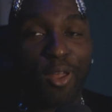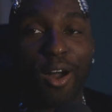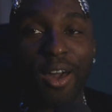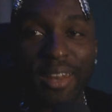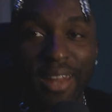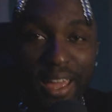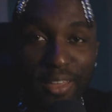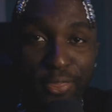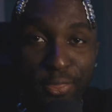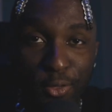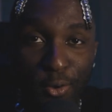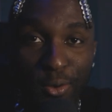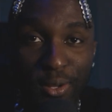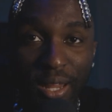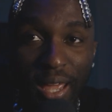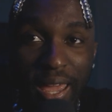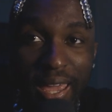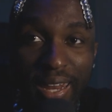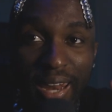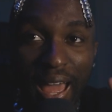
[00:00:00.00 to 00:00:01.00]
Blonde at
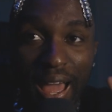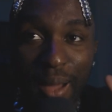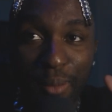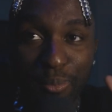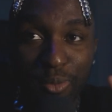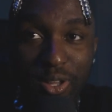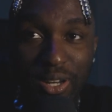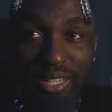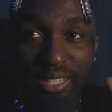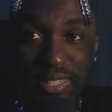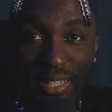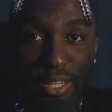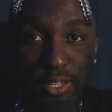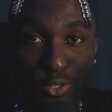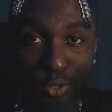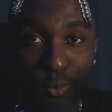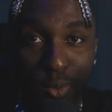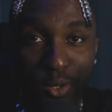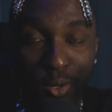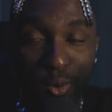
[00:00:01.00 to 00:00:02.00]
3rd, and I'm gonna stick
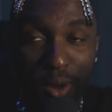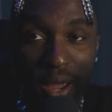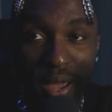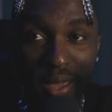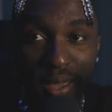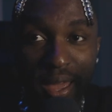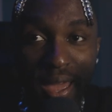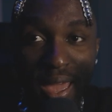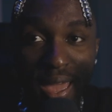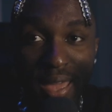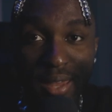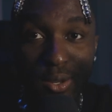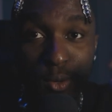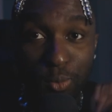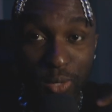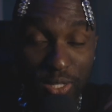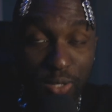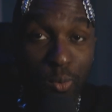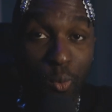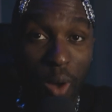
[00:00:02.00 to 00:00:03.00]
to it, okay? And the
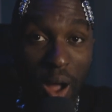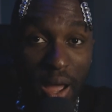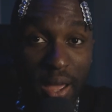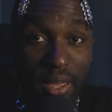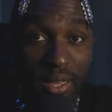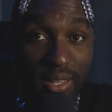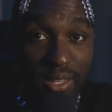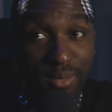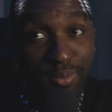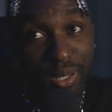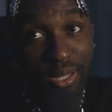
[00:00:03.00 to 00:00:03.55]
reason why is